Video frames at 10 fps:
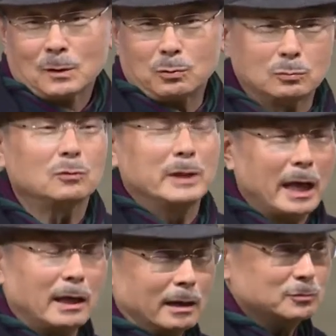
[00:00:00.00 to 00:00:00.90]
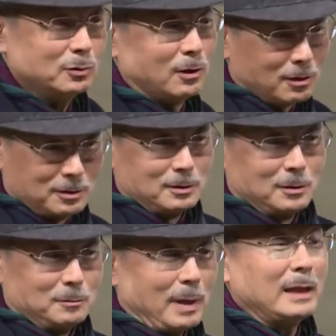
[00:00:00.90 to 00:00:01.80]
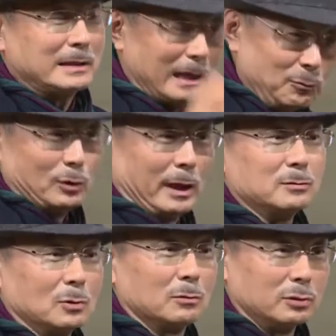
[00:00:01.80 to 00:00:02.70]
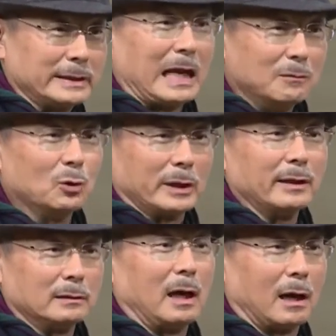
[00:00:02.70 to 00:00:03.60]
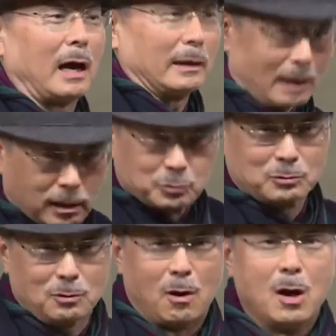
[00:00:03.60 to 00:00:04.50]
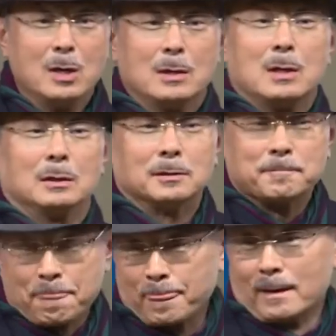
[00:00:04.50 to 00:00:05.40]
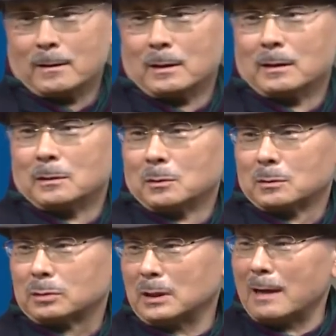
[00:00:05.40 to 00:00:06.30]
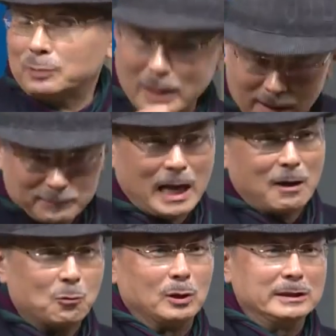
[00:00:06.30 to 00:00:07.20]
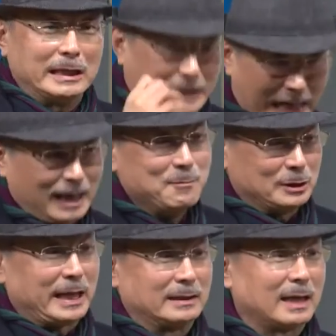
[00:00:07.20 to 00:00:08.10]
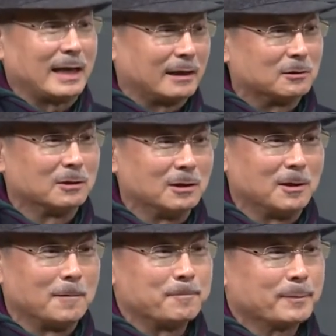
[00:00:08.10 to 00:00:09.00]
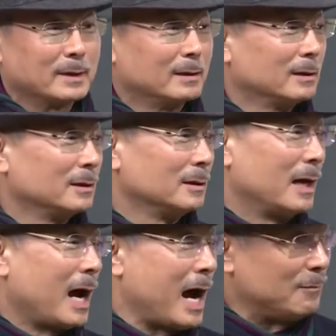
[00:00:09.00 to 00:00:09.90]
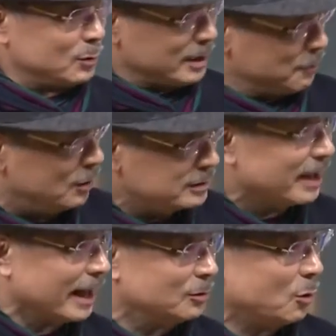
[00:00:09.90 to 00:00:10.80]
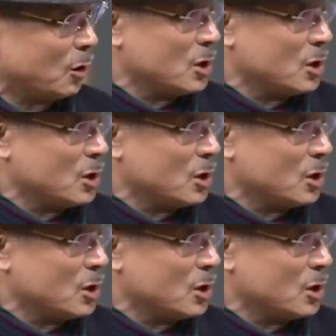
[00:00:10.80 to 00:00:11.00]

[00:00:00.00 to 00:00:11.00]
You do that again with the next person. If they don't like it, you move on. You can always try to do better with the next person. No matter how foolish